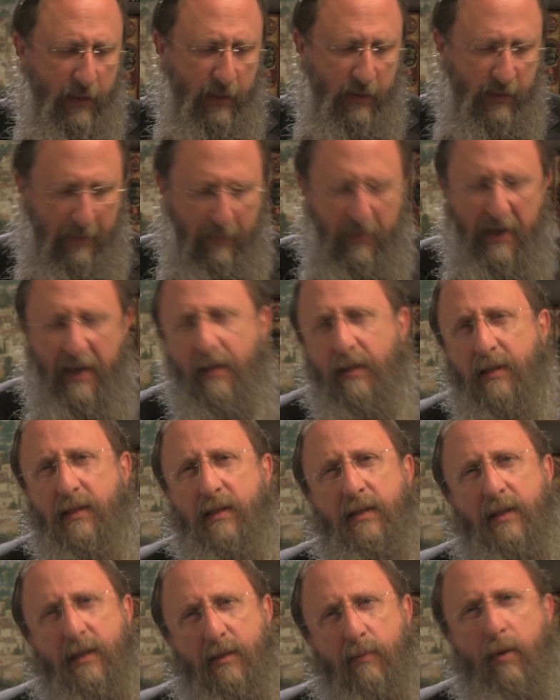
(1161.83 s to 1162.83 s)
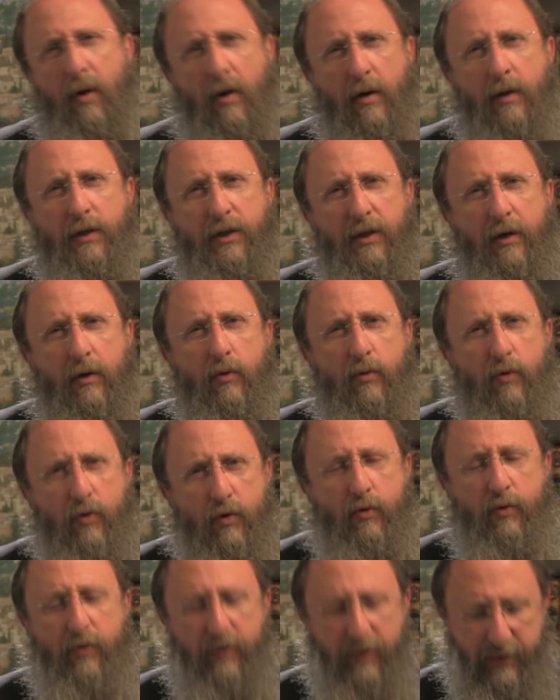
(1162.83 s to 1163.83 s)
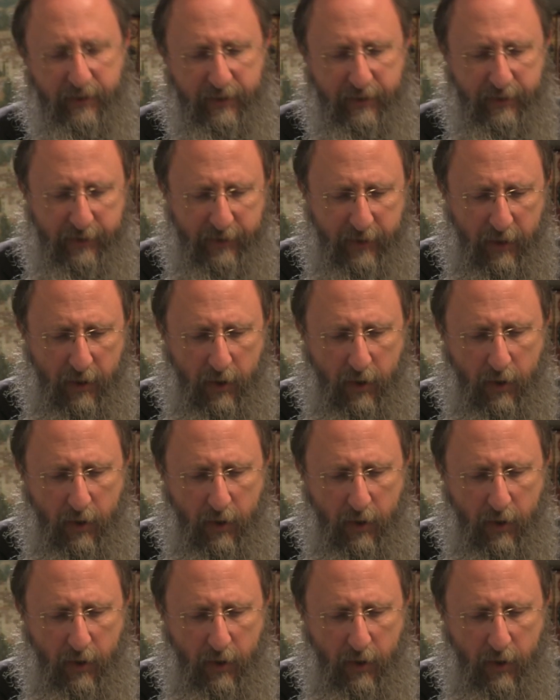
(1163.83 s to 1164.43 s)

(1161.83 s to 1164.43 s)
Someone else in this Parsha who knew this,